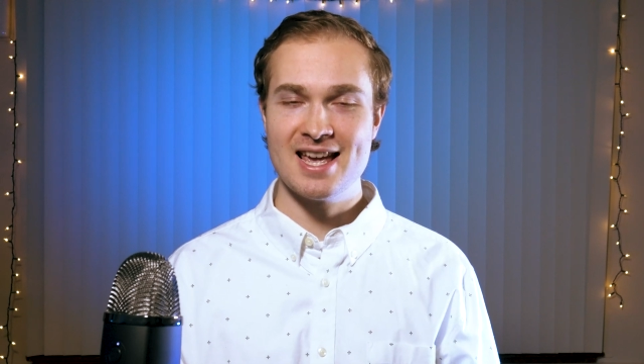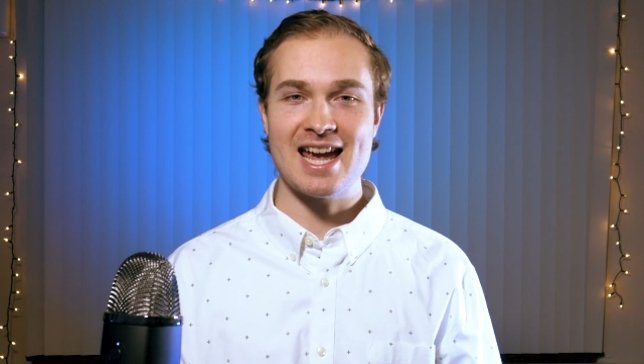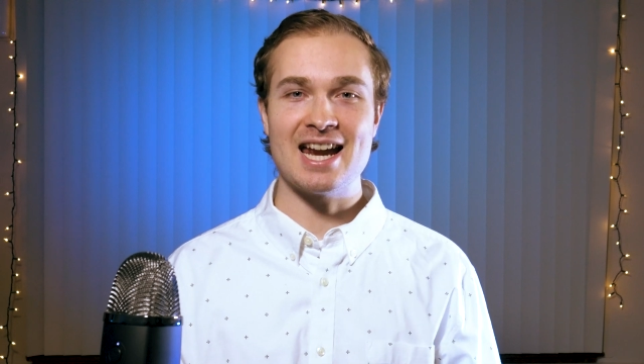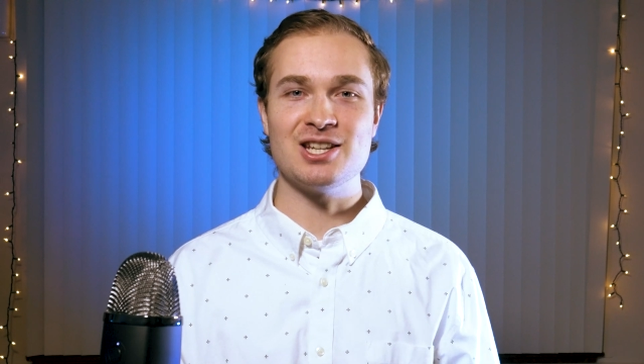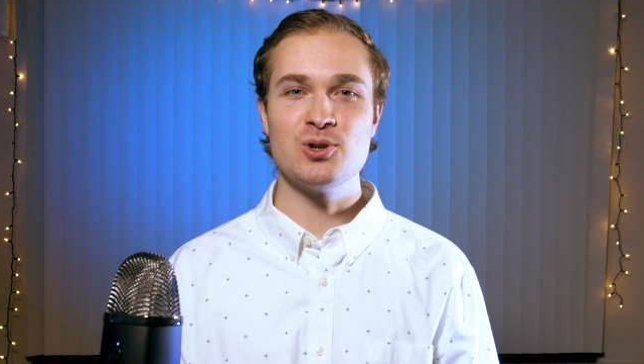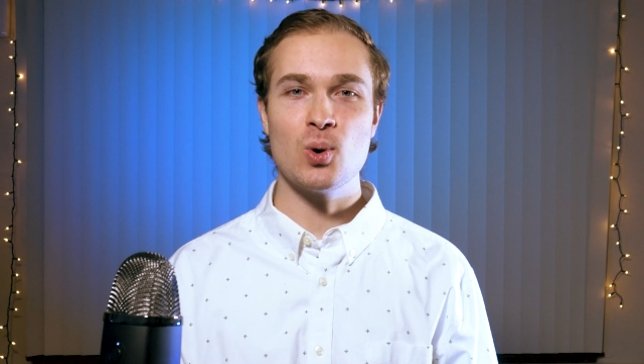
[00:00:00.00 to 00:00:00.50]

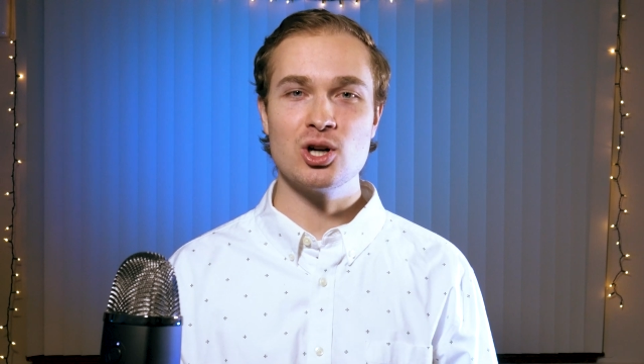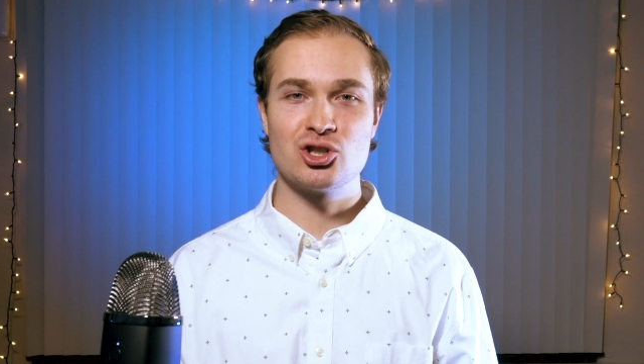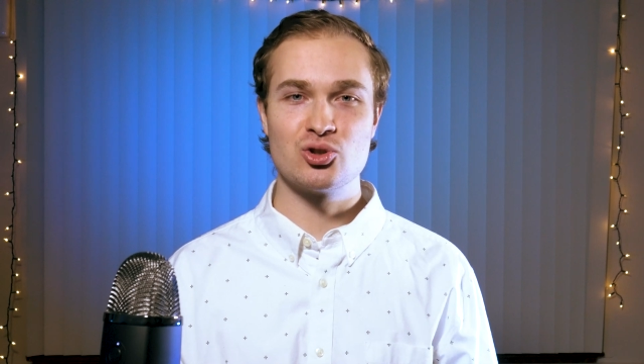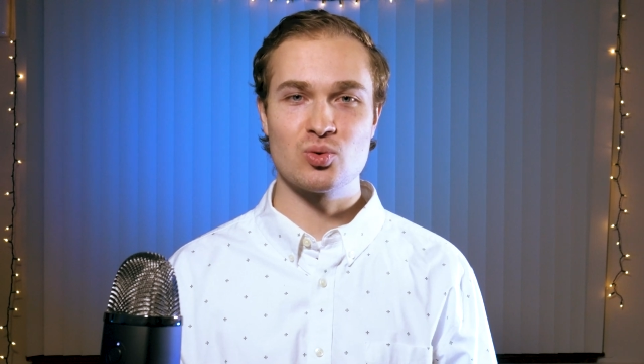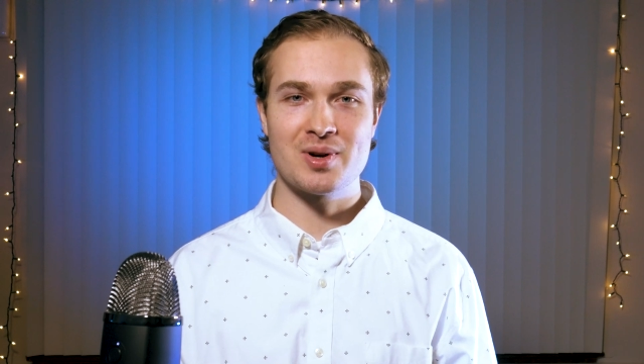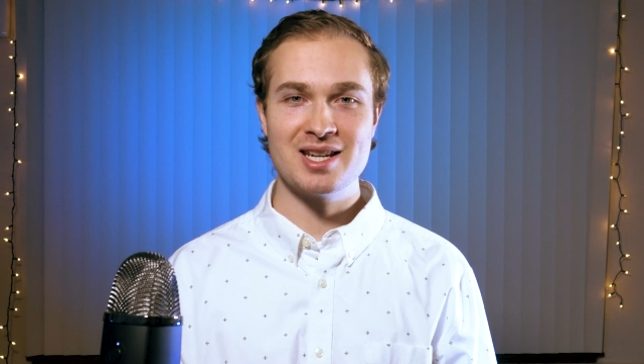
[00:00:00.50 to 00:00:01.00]
and your
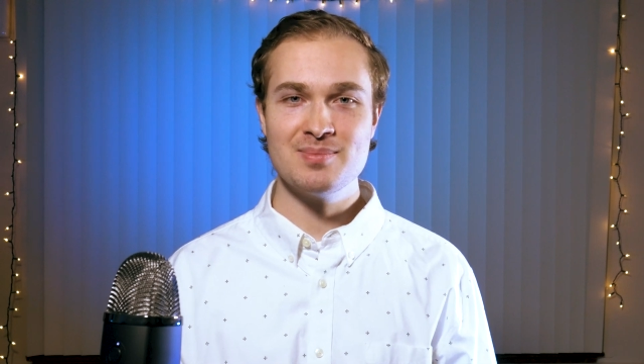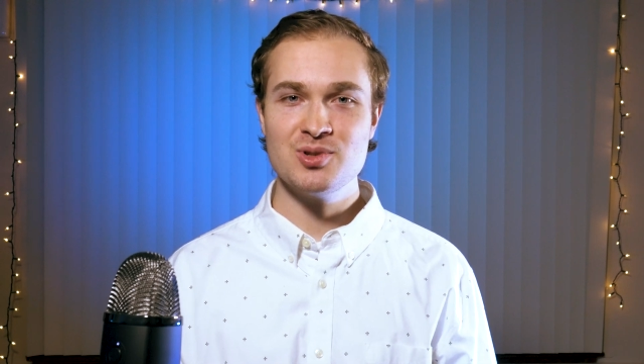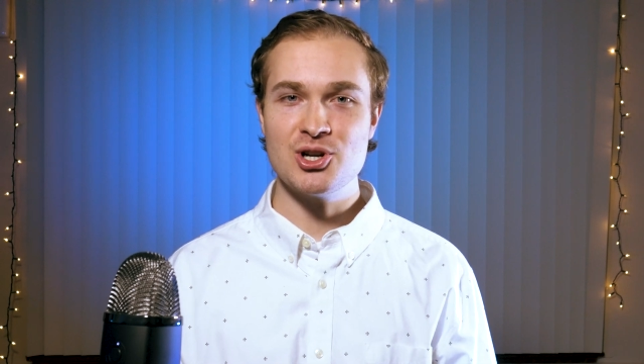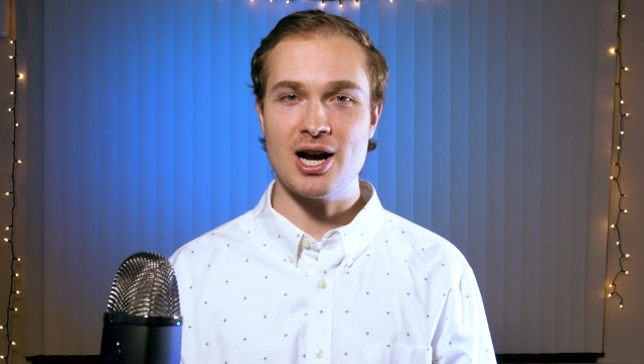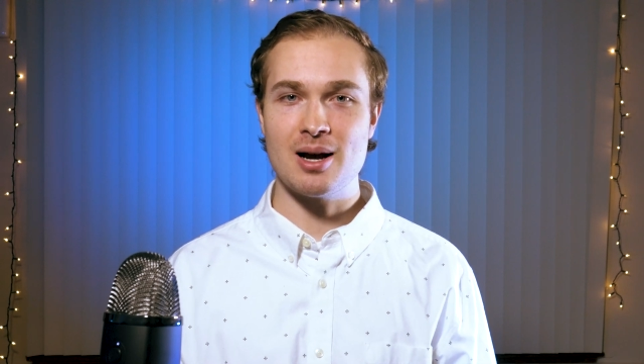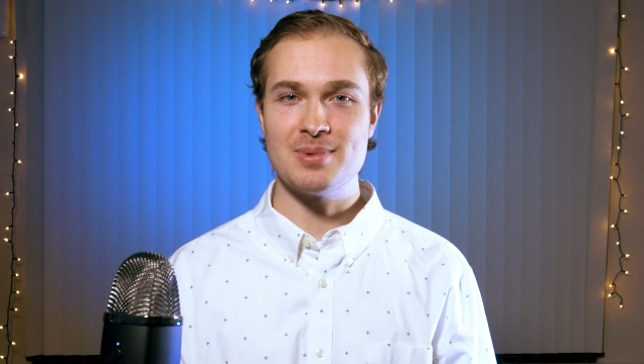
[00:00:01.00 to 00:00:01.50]
dream
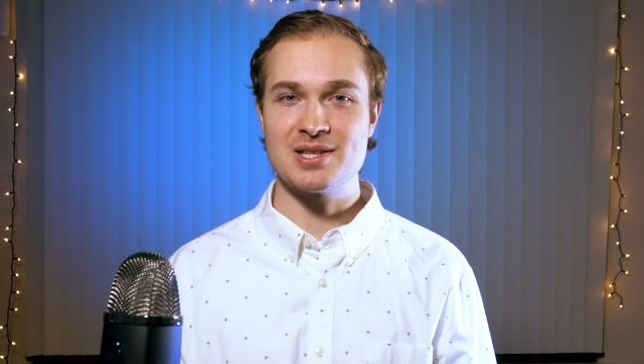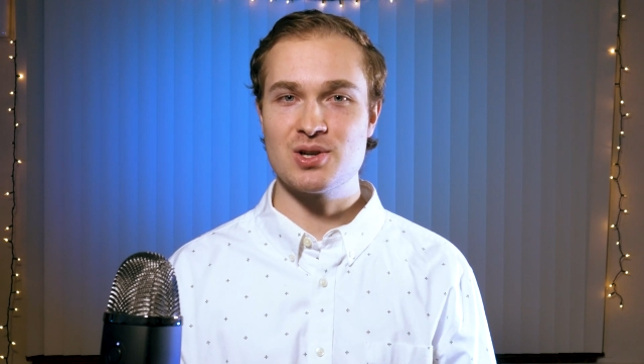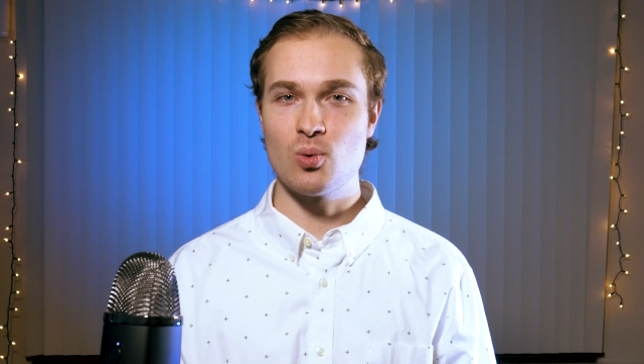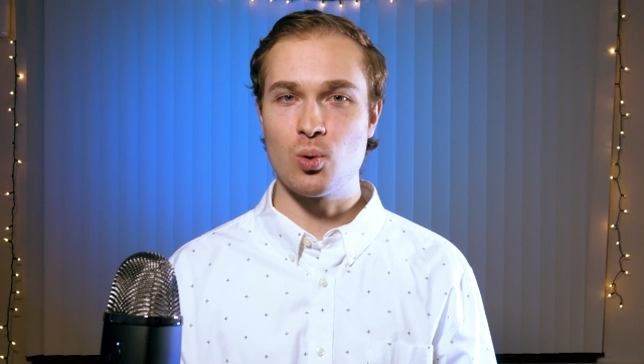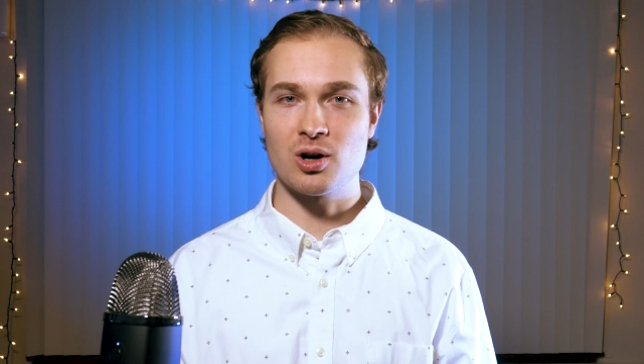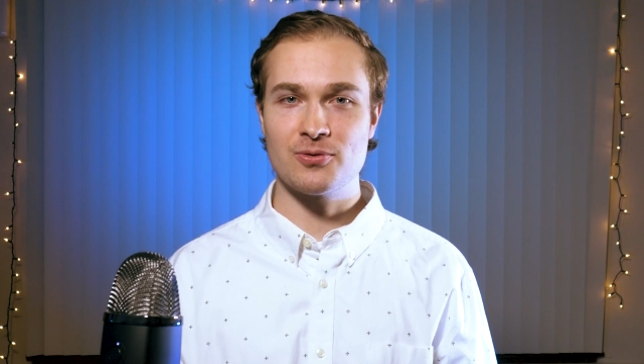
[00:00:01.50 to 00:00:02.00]
job is to
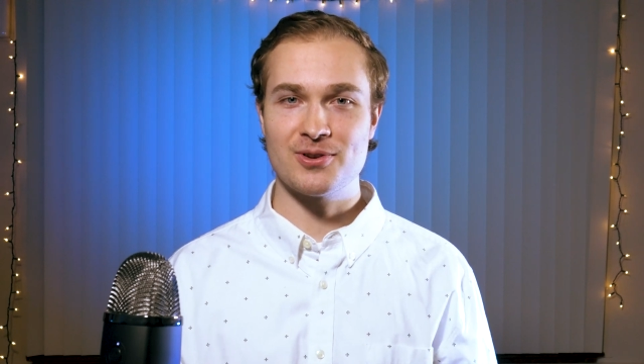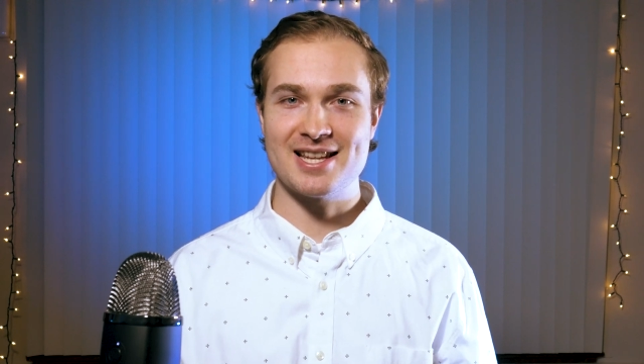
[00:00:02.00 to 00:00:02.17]
work for